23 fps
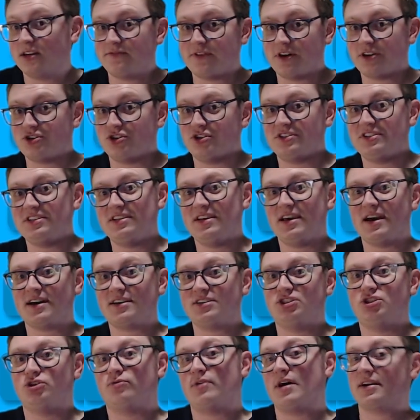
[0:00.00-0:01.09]
Adventure
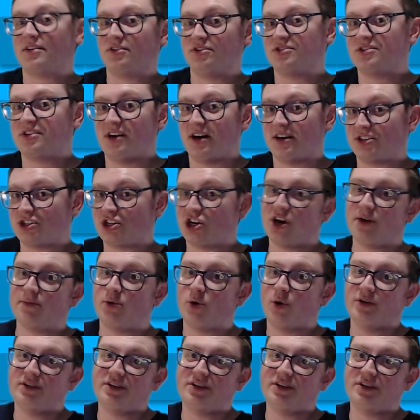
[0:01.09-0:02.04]
DX Director's Cut Turbo